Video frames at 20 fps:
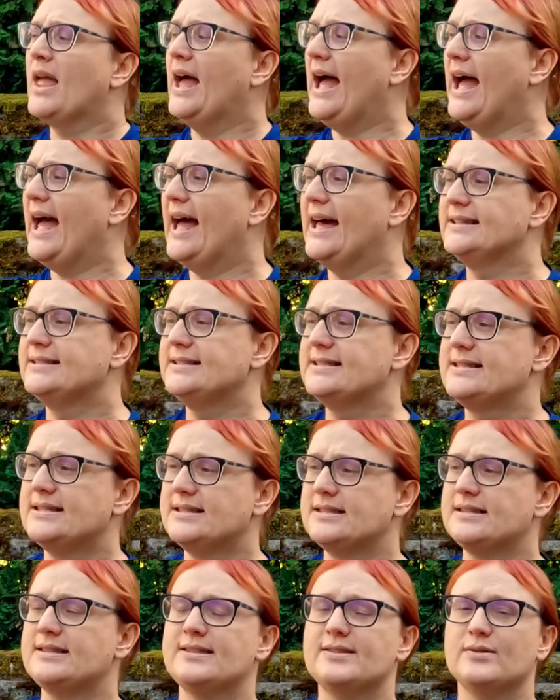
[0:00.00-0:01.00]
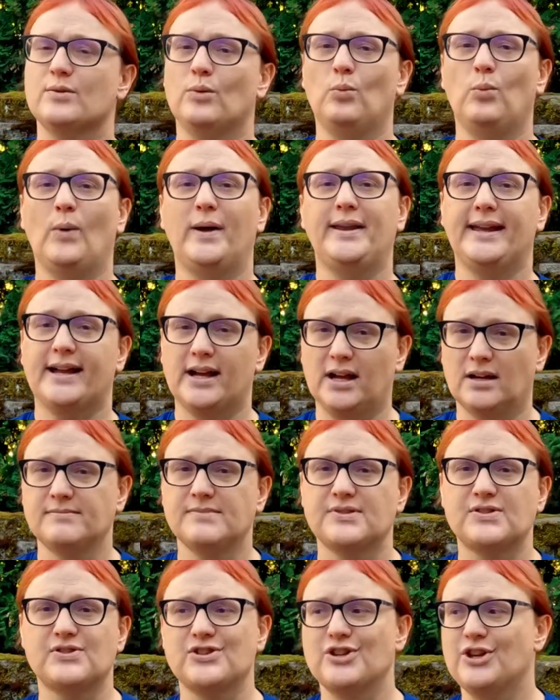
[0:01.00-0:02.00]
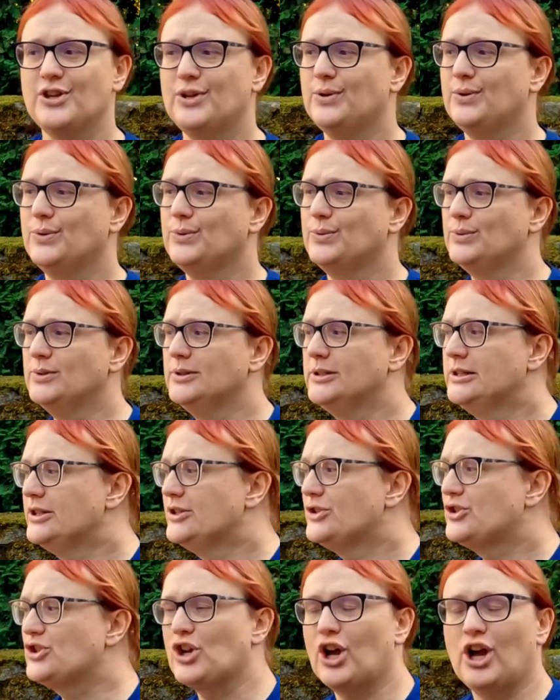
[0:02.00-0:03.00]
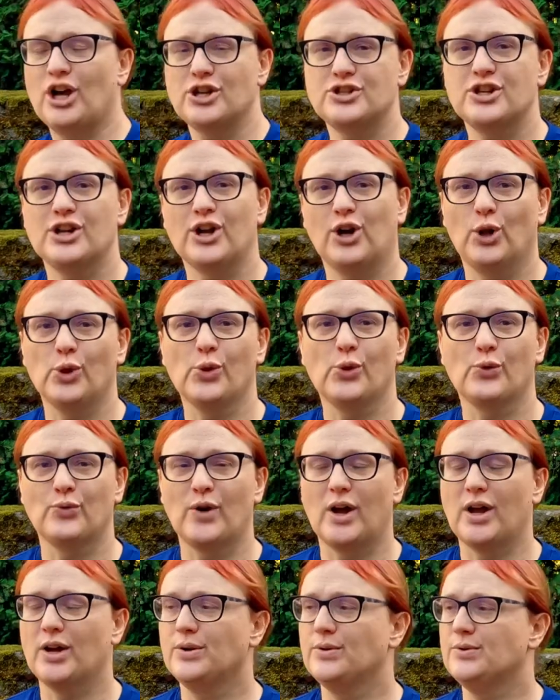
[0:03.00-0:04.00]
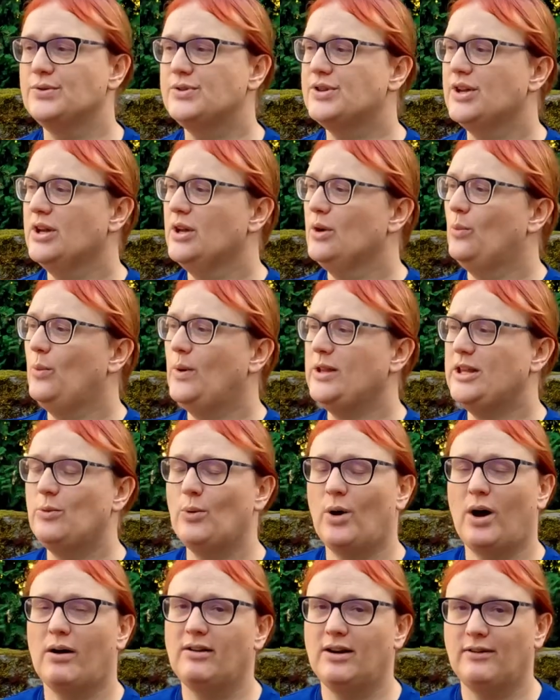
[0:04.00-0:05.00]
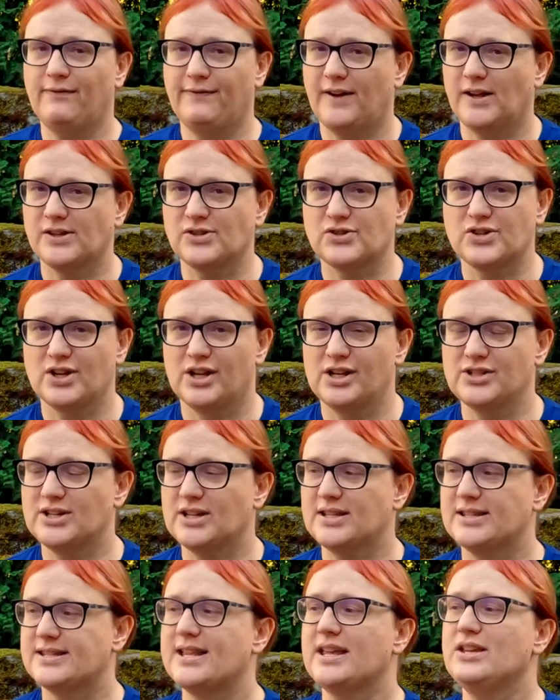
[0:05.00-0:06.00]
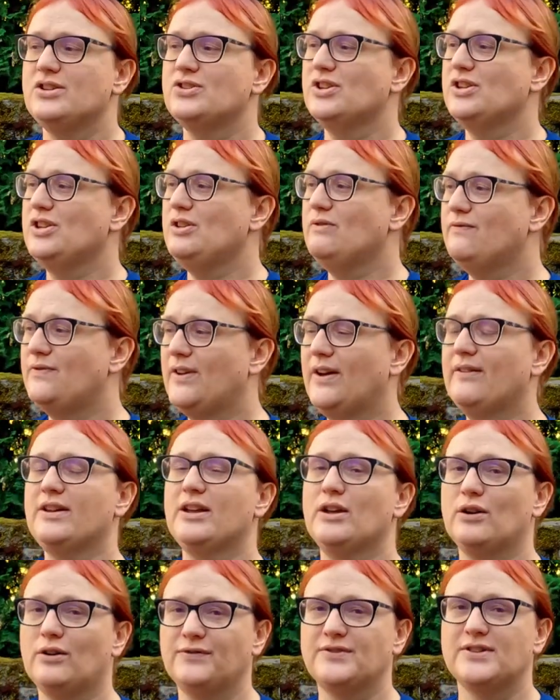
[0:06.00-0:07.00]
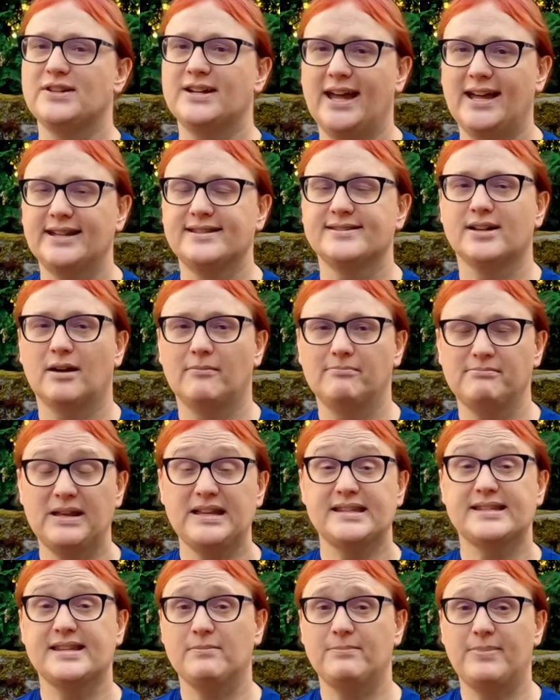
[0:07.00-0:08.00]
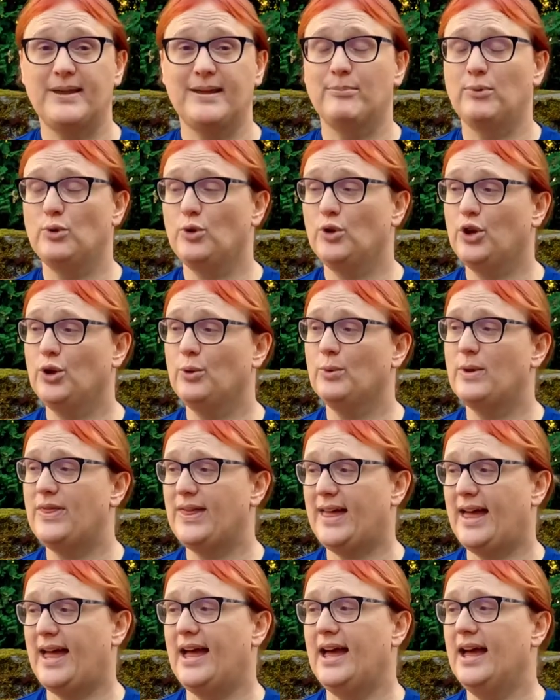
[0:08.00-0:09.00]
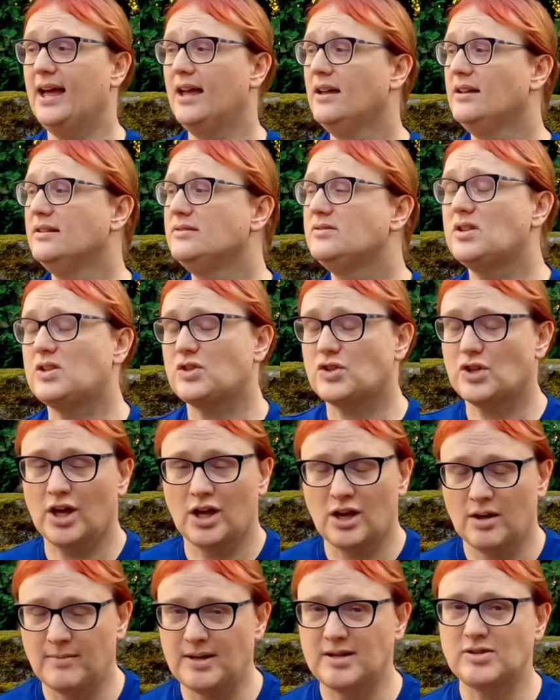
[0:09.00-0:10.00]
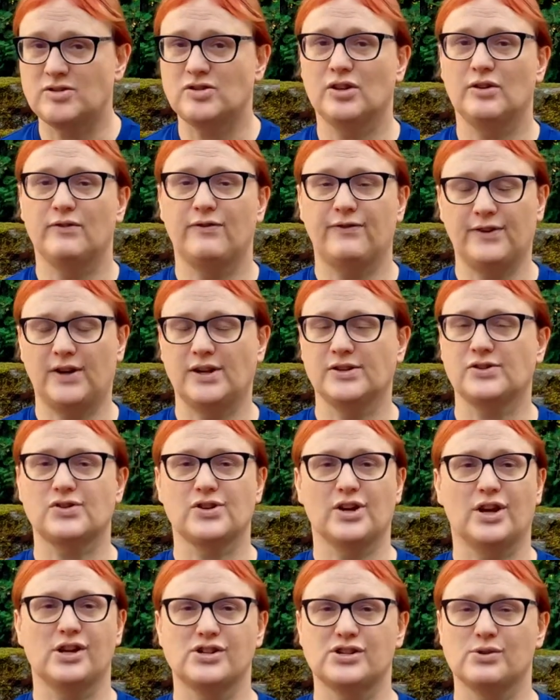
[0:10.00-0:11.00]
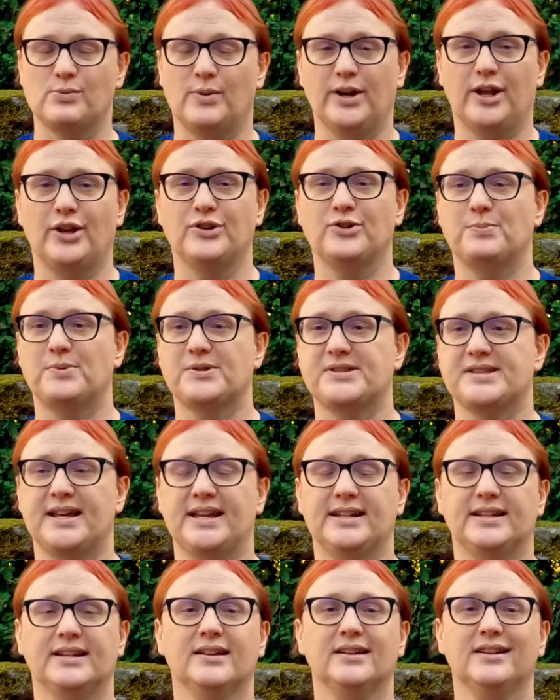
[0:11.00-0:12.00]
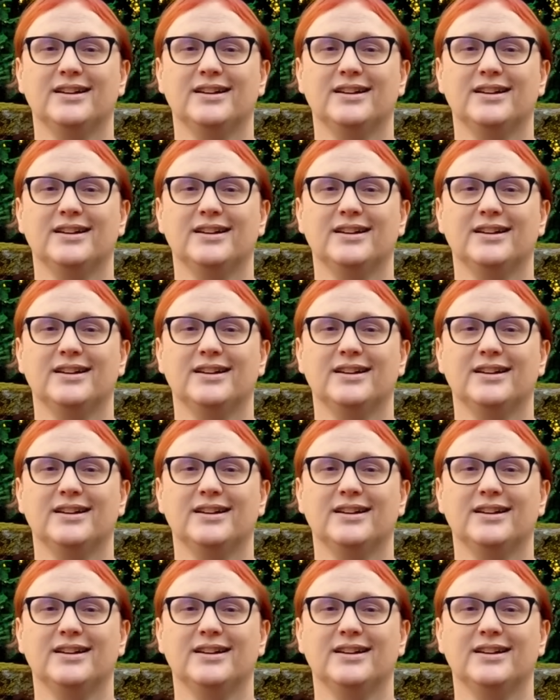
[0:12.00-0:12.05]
And when it comes to charging on the road, when you are at a fast charging station, you very often end up meeting people who are there determined to fast charge to 100%.